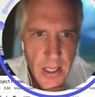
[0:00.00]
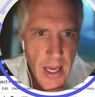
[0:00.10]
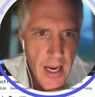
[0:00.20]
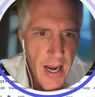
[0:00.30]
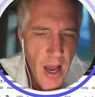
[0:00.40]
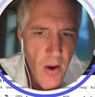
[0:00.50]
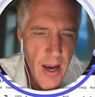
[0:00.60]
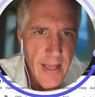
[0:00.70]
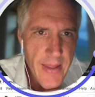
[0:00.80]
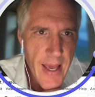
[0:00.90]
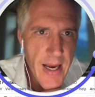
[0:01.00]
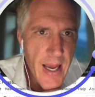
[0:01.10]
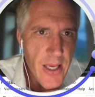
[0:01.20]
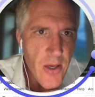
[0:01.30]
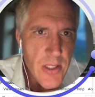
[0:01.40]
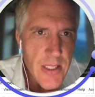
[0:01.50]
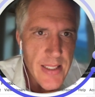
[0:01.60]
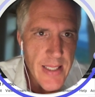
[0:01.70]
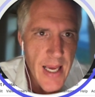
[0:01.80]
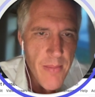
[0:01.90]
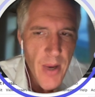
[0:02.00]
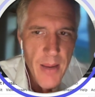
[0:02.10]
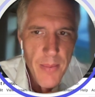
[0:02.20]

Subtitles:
Now I used the same.